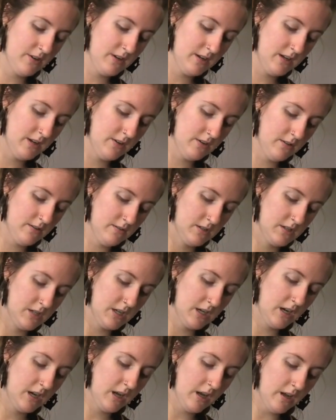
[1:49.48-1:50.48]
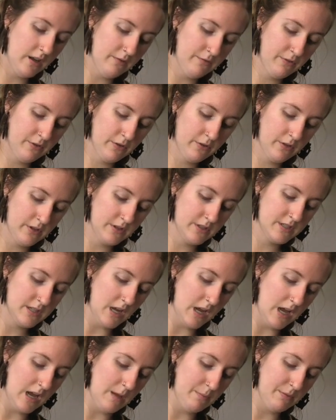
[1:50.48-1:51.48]
in here to cover the
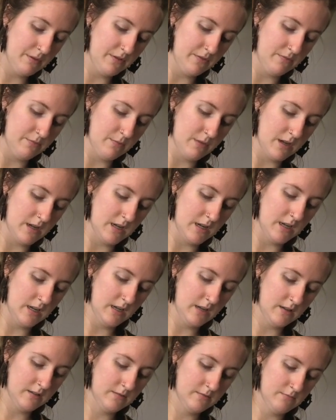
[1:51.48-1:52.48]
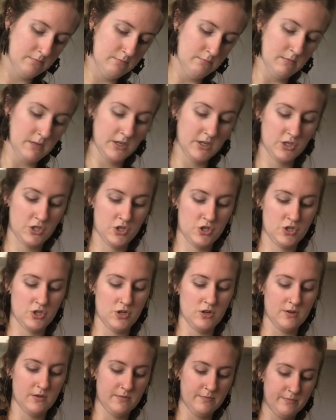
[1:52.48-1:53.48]
top of my
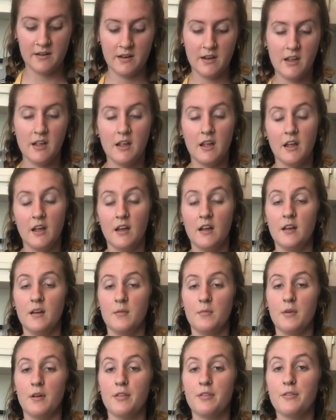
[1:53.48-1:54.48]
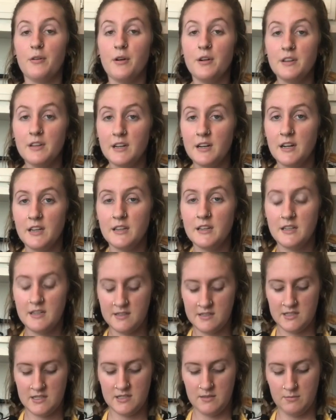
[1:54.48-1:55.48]
mixture. I'm gonna throw a lid on
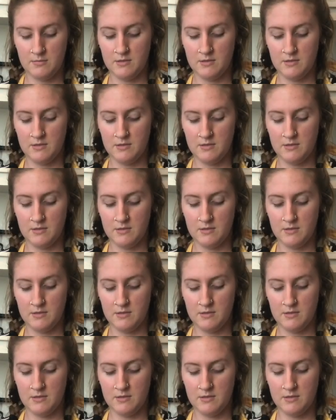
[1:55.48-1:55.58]
this. I'm